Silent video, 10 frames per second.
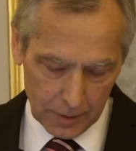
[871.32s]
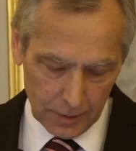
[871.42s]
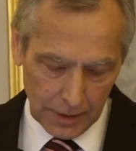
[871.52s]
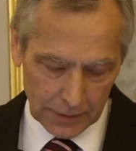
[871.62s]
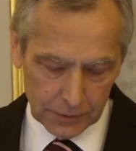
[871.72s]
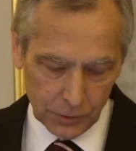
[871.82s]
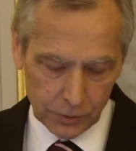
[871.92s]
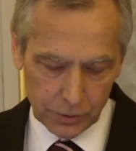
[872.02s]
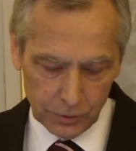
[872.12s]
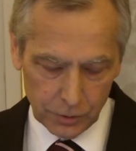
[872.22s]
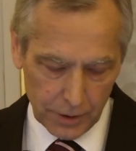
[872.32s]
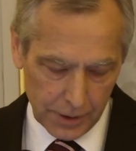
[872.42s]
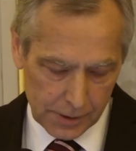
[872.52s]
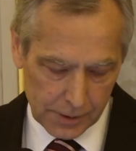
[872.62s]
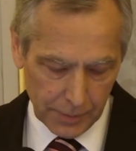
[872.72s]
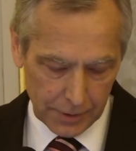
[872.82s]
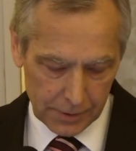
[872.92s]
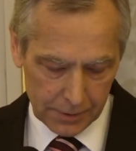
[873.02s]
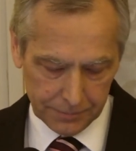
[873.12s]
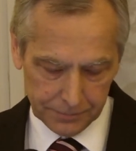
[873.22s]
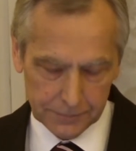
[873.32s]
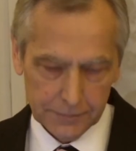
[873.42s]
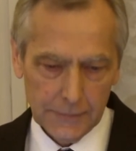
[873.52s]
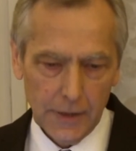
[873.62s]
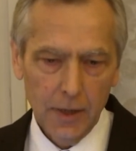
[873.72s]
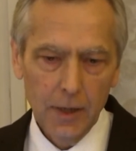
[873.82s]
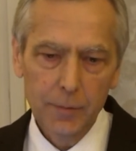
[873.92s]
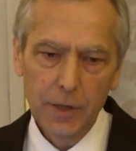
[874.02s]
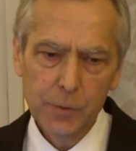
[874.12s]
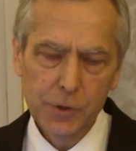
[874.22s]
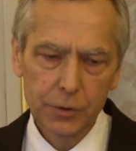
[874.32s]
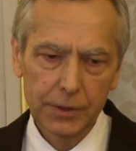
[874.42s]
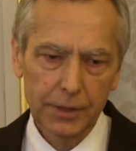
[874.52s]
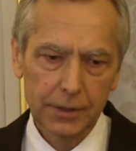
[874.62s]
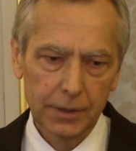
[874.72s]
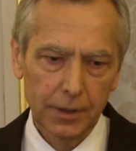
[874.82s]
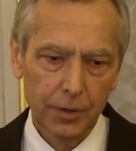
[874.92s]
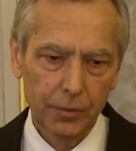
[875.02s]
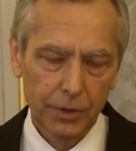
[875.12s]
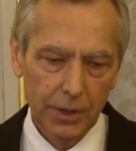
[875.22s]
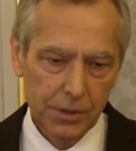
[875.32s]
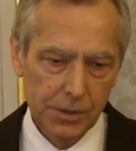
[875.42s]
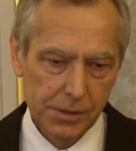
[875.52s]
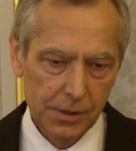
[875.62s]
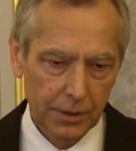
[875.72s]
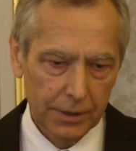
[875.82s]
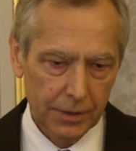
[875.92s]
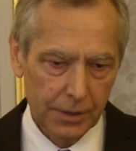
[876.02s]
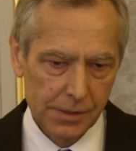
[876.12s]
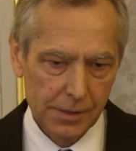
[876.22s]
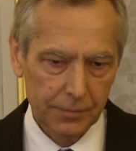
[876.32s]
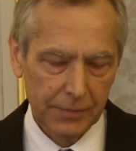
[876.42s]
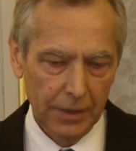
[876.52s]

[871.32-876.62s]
Last not least, but I'm sure that religious literacy,